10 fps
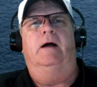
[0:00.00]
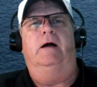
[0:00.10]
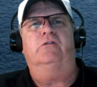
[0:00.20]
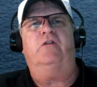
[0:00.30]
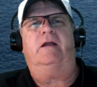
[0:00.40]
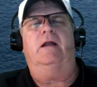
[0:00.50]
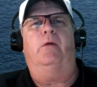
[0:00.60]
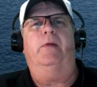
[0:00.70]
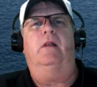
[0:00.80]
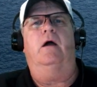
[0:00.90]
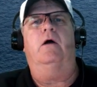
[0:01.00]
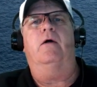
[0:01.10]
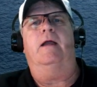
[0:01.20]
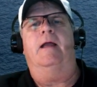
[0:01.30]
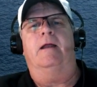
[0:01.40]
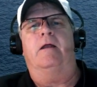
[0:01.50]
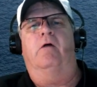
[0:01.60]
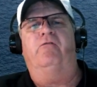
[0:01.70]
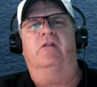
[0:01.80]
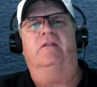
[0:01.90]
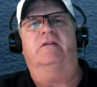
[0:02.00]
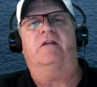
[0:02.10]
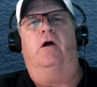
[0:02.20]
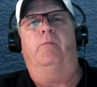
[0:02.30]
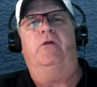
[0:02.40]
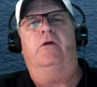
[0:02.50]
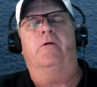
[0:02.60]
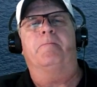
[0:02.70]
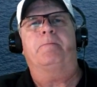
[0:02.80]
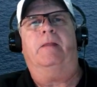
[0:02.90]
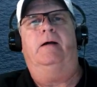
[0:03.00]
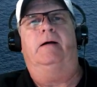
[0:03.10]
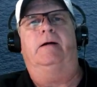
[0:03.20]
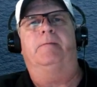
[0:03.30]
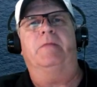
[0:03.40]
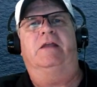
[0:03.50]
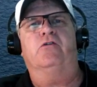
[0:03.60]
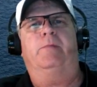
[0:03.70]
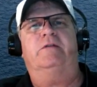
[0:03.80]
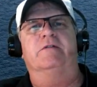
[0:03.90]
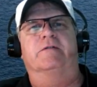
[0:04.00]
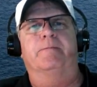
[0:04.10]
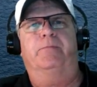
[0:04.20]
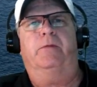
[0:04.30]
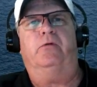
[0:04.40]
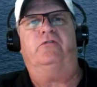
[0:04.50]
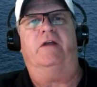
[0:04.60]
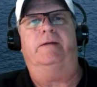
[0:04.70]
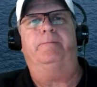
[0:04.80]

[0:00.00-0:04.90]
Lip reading: check it out below, and hopefully this helped you in your business. Appreciate it.